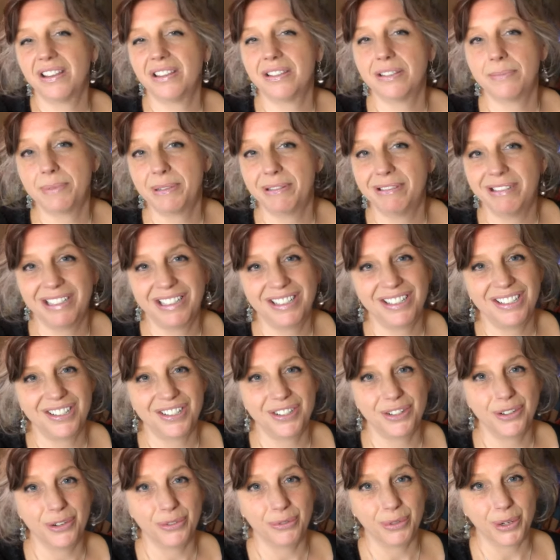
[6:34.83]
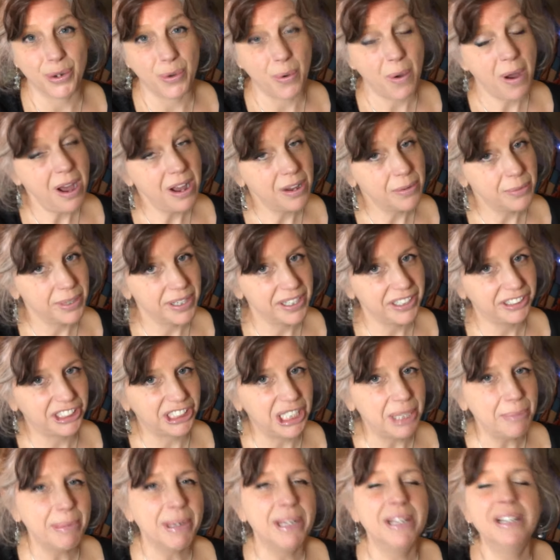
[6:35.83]
spirit does not require
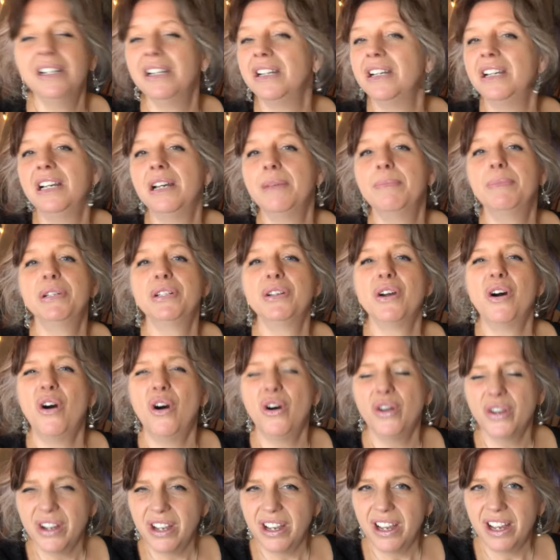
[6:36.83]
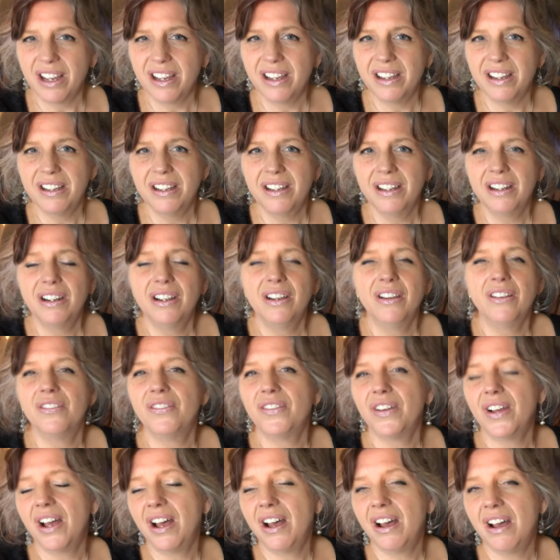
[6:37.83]
worship, but honour her
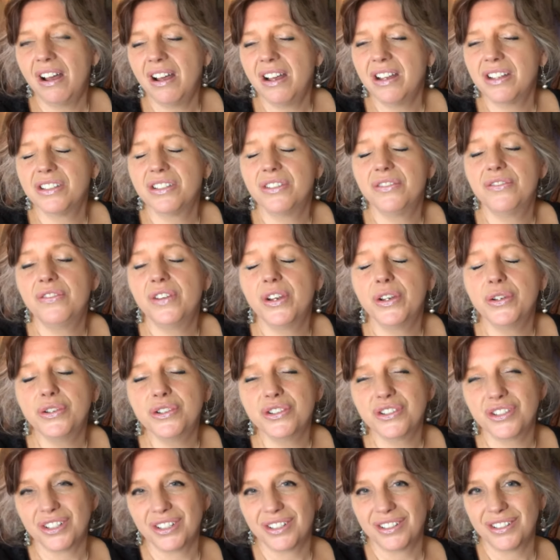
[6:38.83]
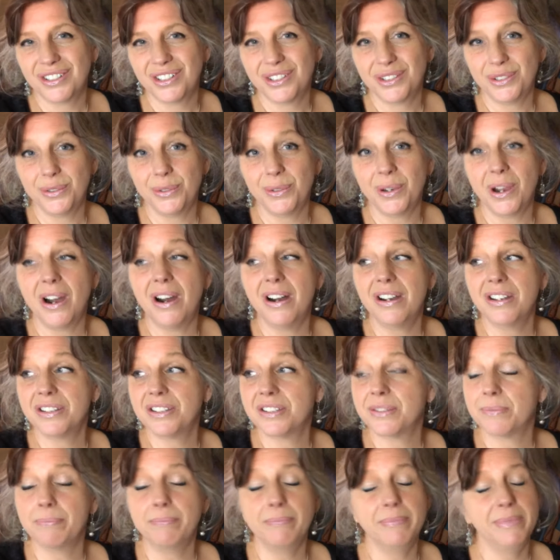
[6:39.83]
for her devotion to
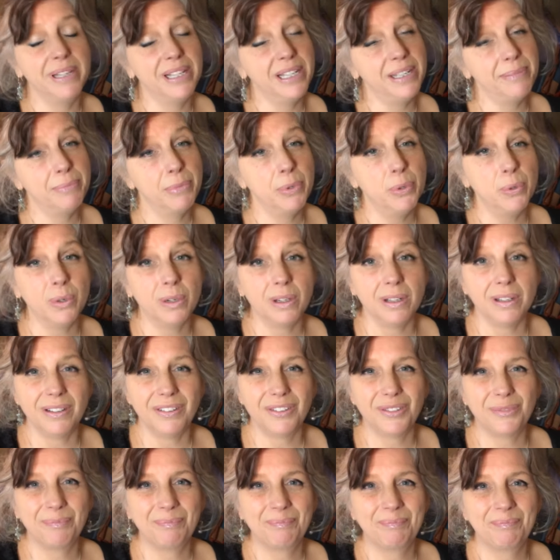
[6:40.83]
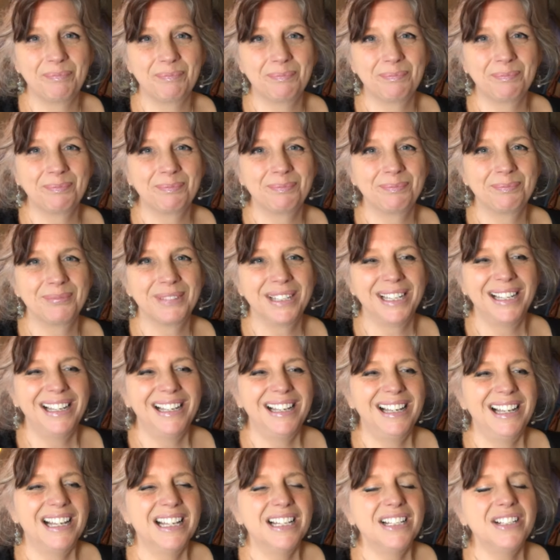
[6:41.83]
us mere mortals.
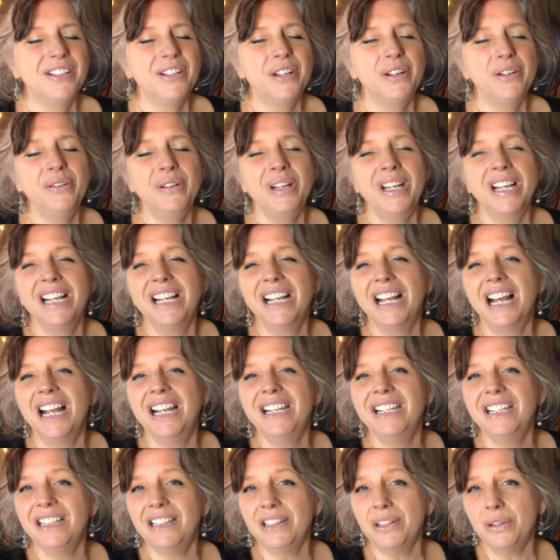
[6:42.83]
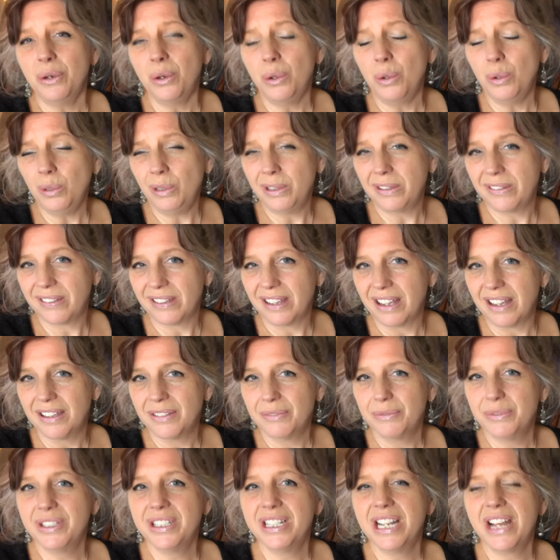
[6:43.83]
And so a little altar
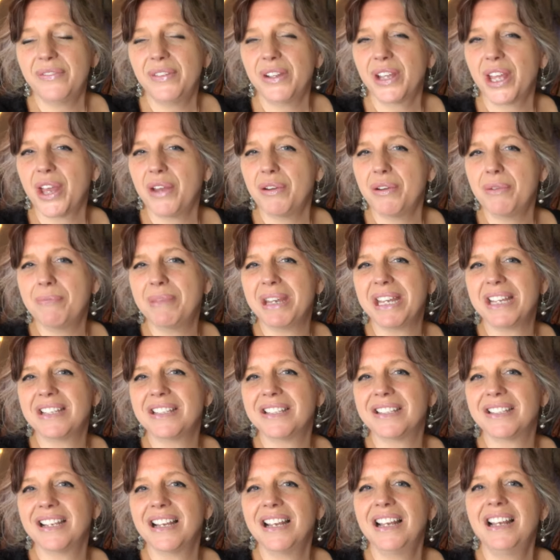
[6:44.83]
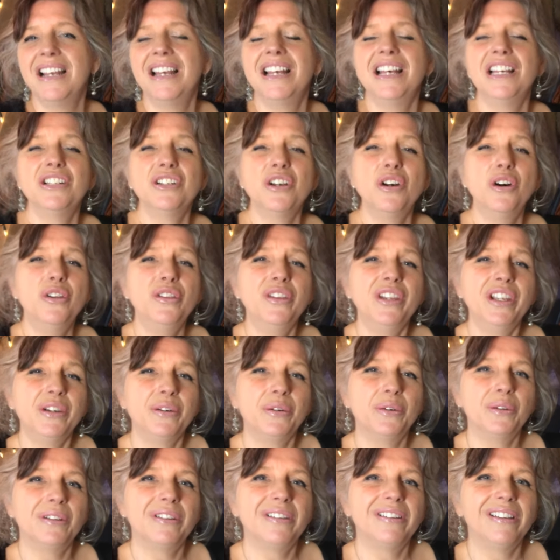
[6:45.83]
would never go amiss. And on the
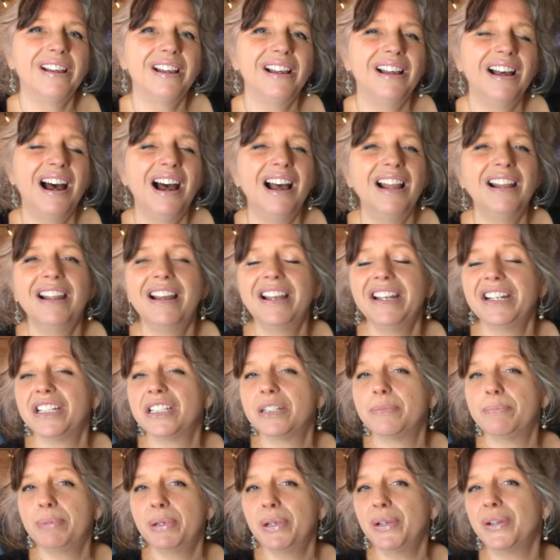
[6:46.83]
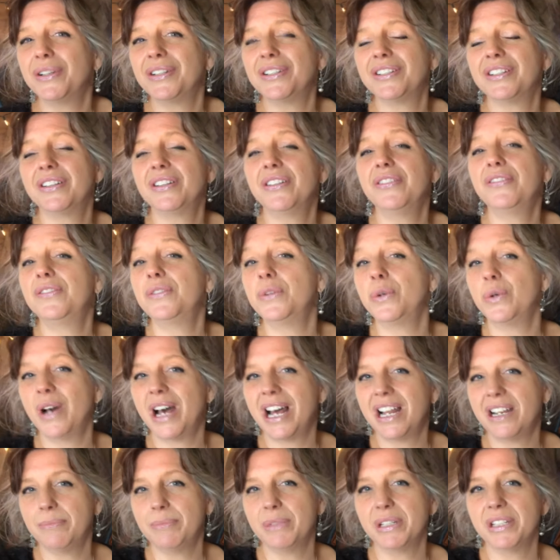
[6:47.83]
altar, I like to put the four
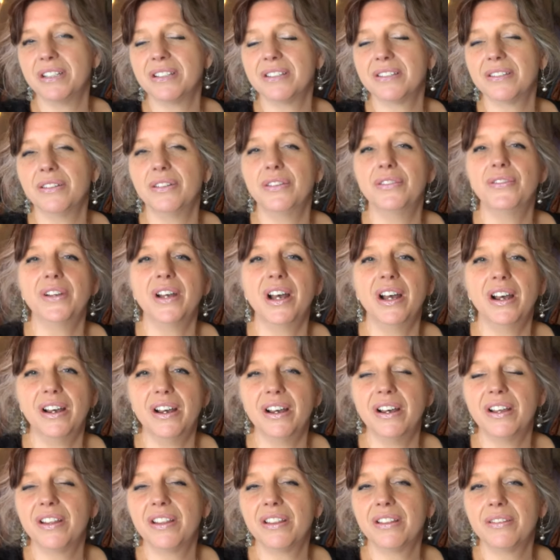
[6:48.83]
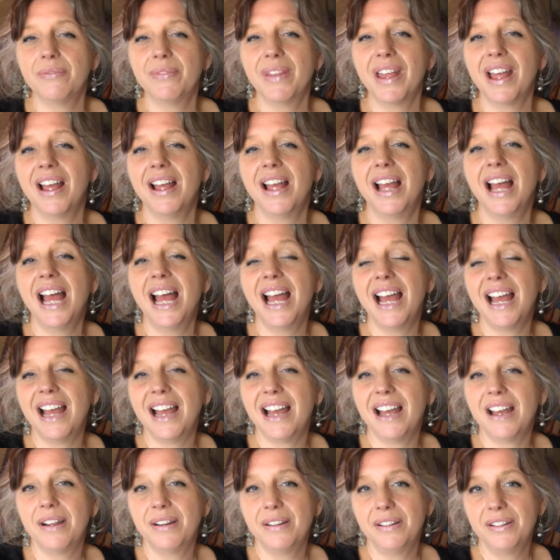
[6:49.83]
elements of earth,
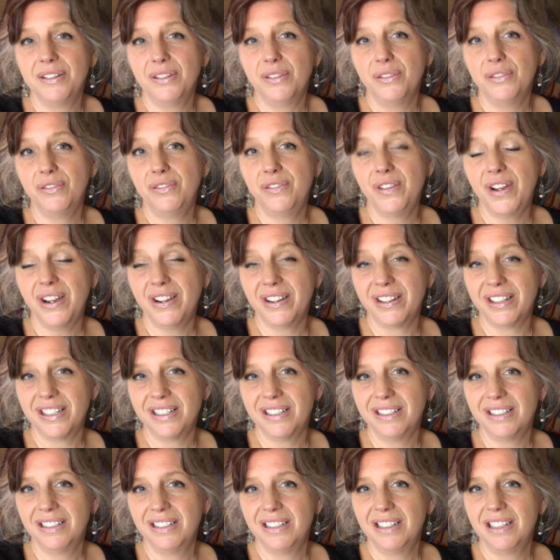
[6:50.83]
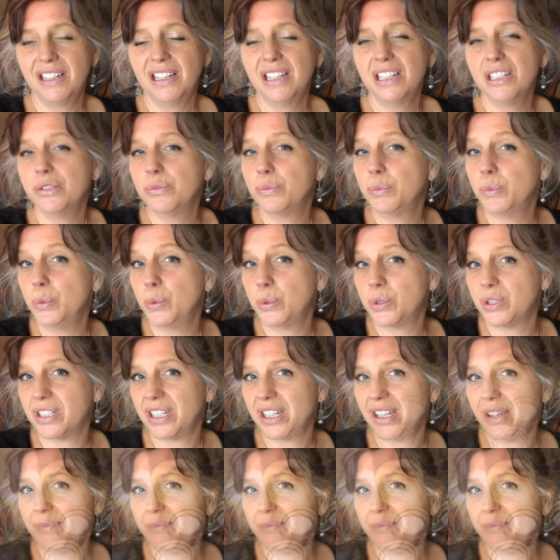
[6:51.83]
air, fire, and water.